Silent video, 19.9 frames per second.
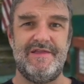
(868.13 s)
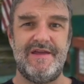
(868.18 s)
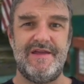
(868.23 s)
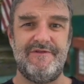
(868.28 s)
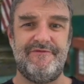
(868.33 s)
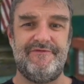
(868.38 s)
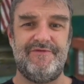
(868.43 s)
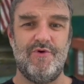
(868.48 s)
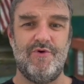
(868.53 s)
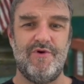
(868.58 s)
the
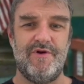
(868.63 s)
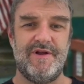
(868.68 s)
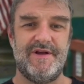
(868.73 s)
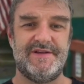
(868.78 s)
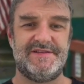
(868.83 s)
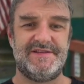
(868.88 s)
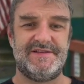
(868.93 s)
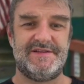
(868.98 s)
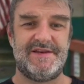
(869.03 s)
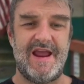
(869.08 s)
Florida
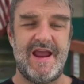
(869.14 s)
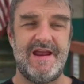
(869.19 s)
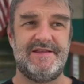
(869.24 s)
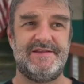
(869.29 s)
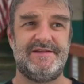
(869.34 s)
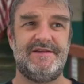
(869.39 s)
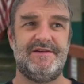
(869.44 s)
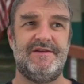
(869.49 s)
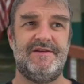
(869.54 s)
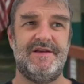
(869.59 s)

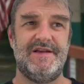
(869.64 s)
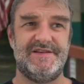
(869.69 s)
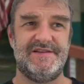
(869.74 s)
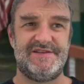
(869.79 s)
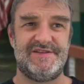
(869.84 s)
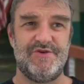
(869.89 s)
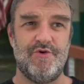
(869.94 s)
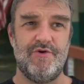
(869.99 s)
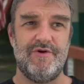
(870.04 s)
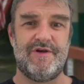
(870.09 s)
State
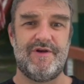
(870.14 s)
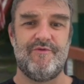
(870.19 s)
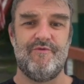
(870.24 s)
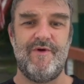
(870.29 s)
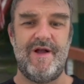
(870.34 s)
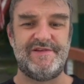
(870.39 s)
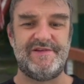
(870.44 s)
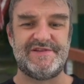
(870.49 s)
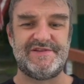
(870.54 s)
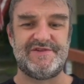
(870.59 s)
Historic
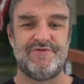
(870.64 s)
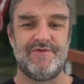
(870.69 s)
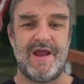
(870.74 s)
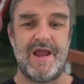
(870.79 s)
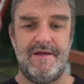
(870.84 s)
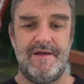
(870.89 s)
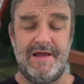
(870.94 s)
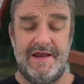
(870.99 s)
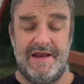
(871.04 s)
Registry.